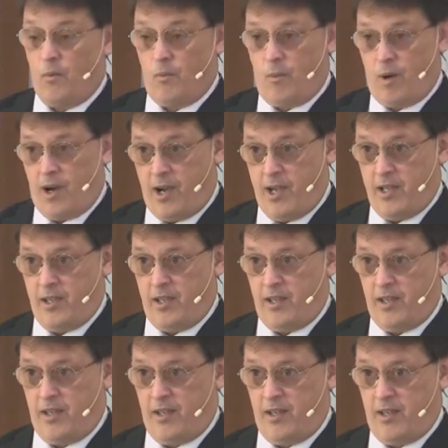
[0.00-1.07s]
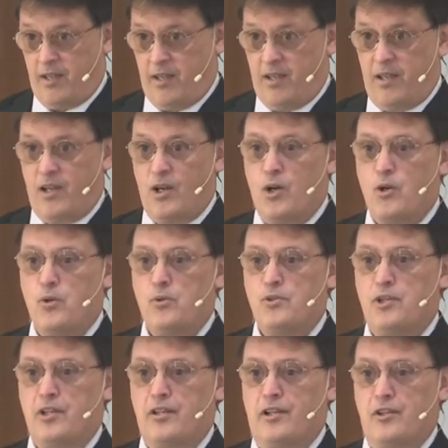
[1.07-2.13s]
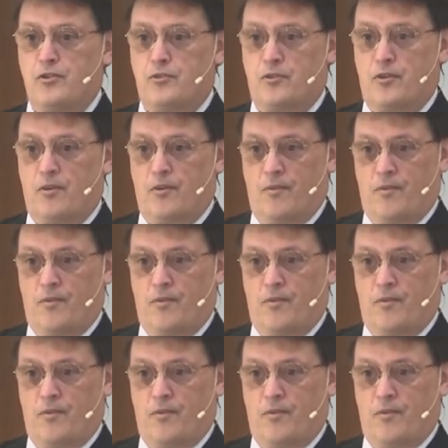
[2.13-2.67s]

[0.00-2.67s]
Why? Who's in control?